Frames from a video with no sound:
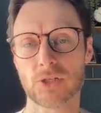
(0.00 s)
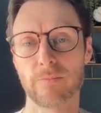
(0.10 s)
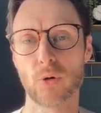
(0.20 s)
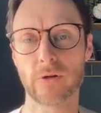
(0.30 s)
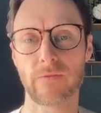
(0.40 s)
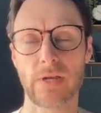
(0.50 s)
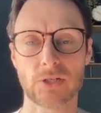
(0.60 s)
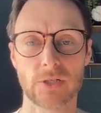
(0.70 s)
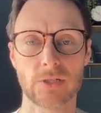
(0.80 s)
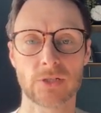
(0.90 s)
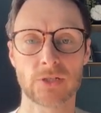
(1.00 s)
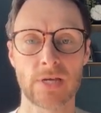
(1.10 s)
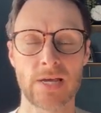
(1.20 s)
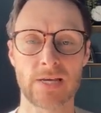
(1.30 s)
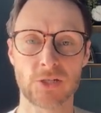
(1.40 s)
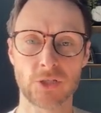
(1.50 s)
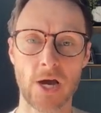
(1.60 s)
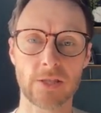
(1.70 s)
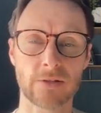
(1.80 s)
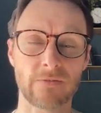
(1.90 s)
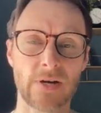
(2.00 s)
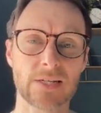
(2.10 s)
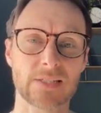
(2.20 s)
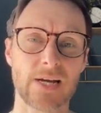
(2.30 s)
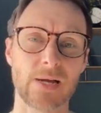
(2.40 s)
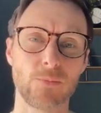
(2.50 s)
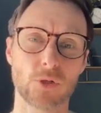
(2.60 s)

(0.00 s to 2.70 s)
and motivations. Now that they've had time to